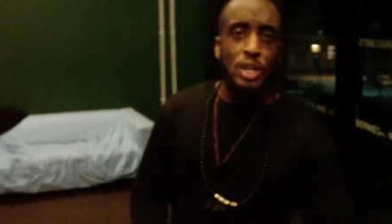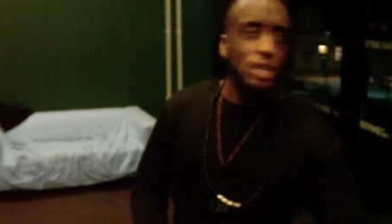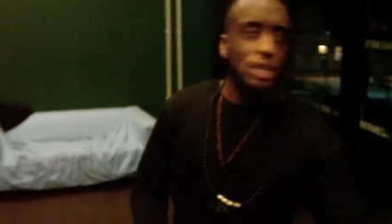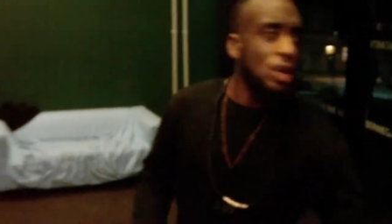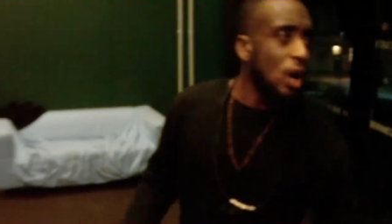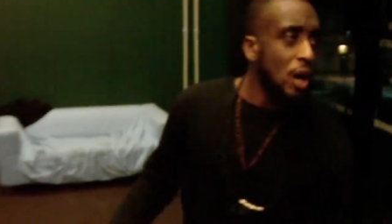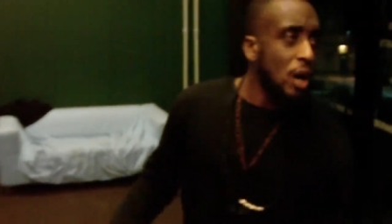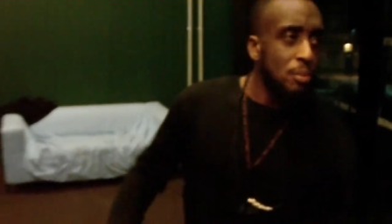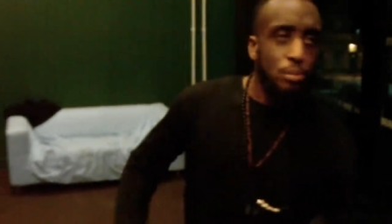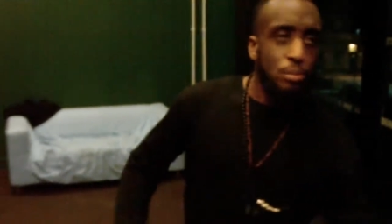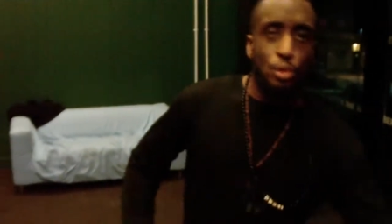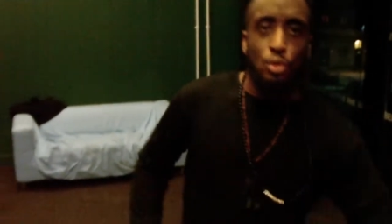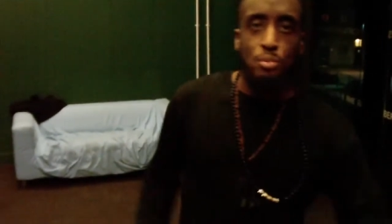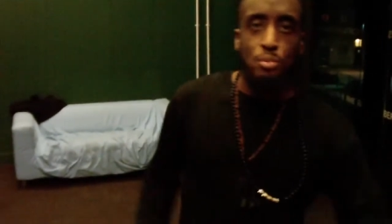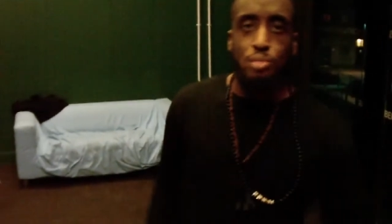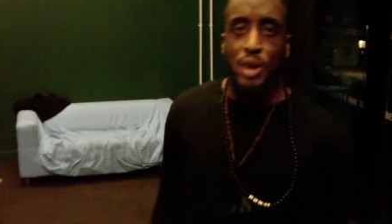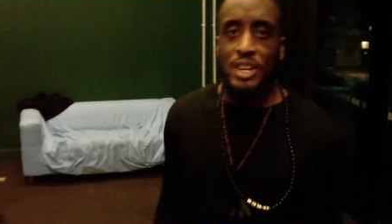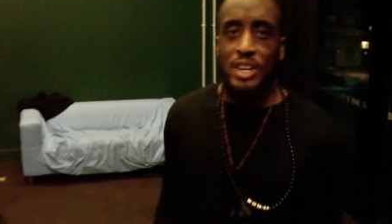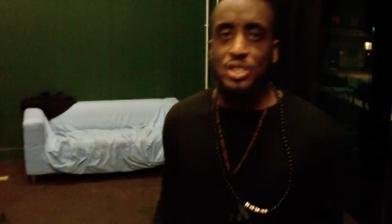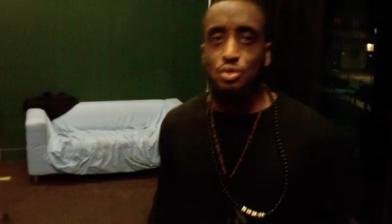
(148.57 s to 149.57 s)
Yeah, Yard born
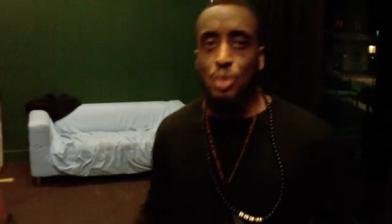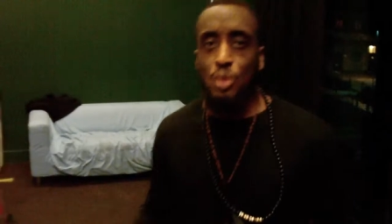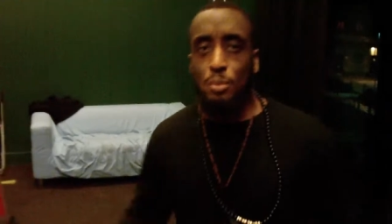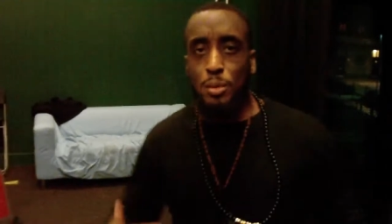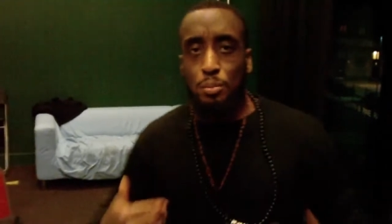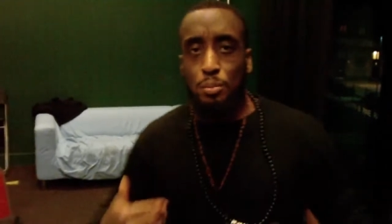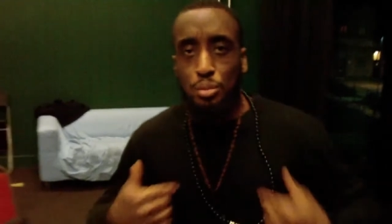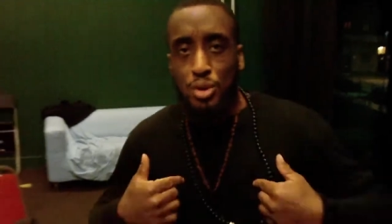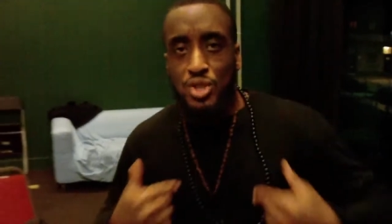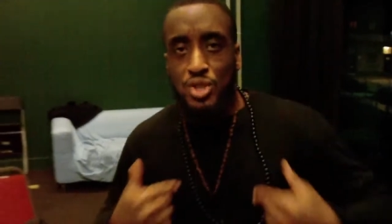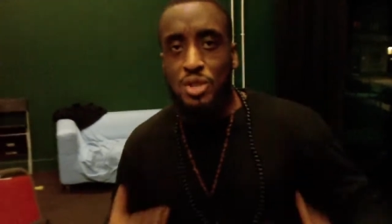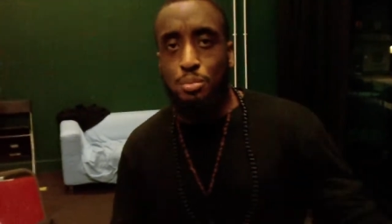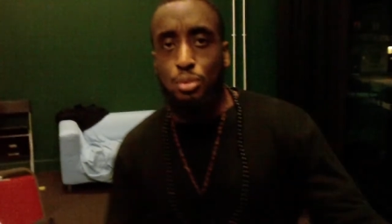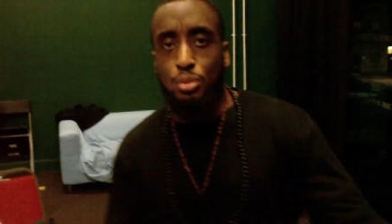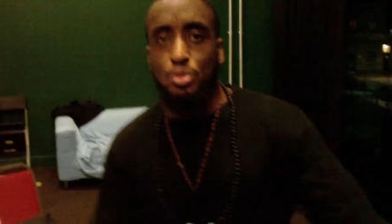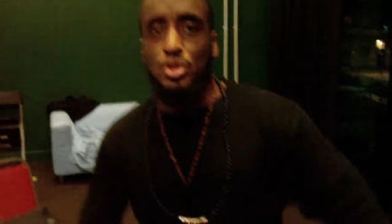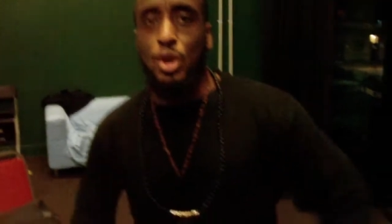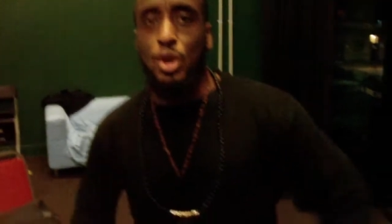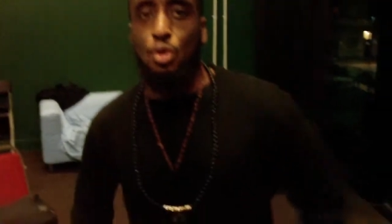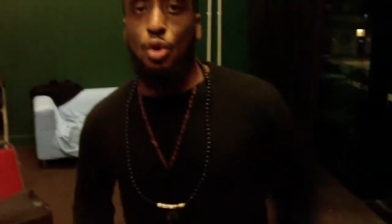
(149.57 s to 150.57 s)
pride is rebel
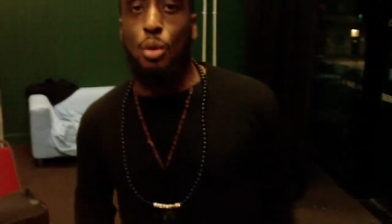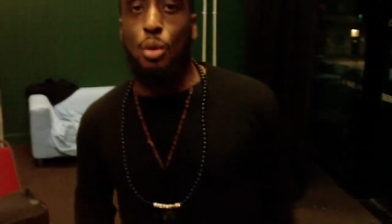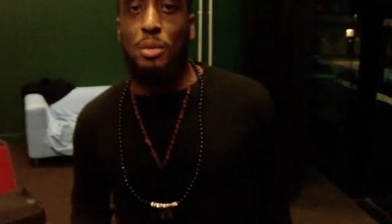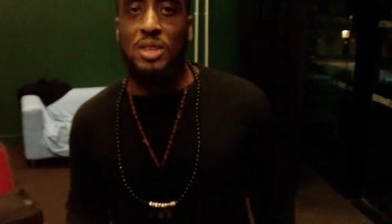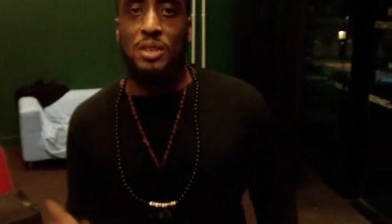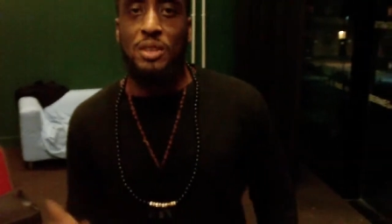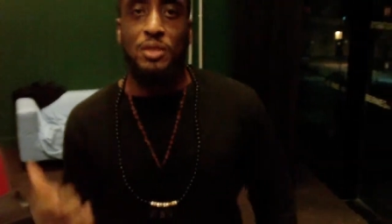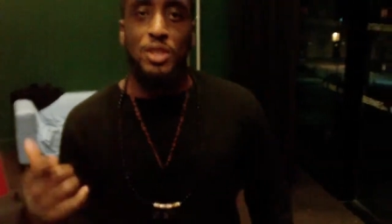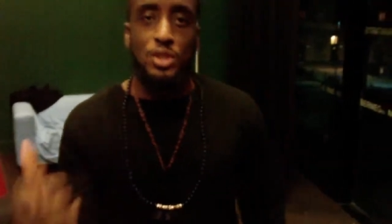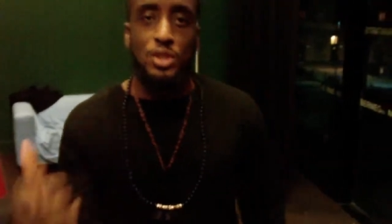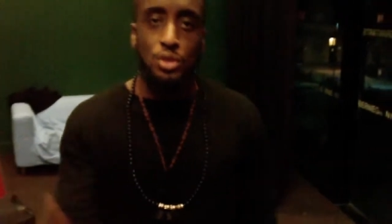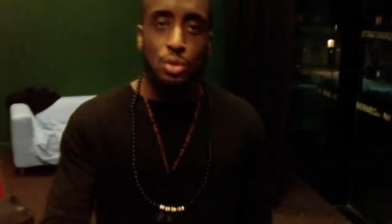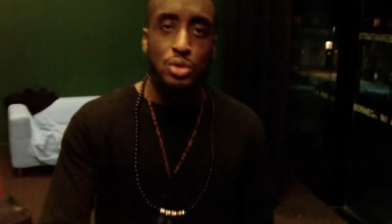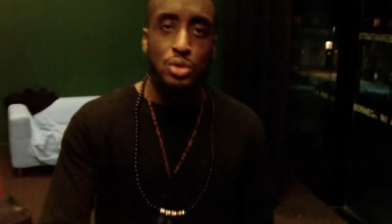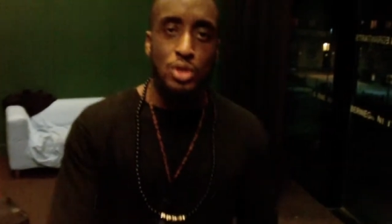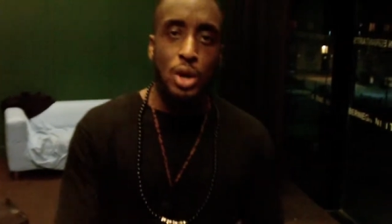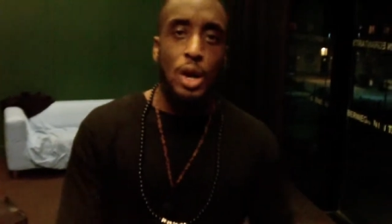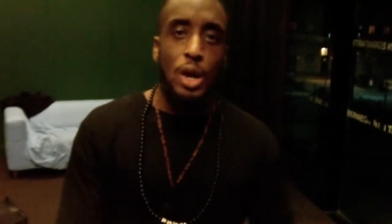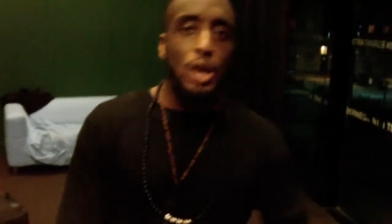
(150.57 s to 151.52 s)
principles that grow me different to sculptor,